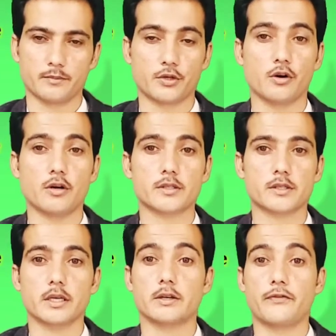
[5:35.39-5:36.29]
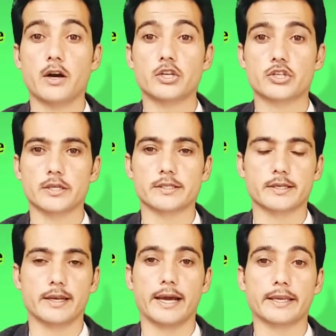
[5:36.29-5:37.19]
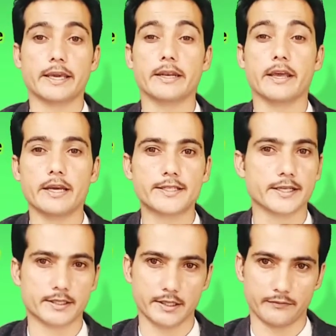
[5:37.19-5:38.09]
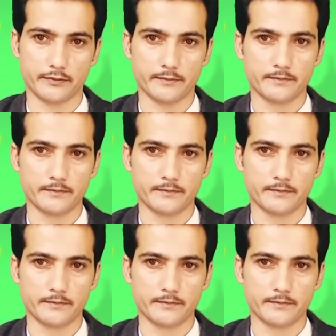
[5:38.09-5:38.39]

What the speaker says: because it functions like an adjective.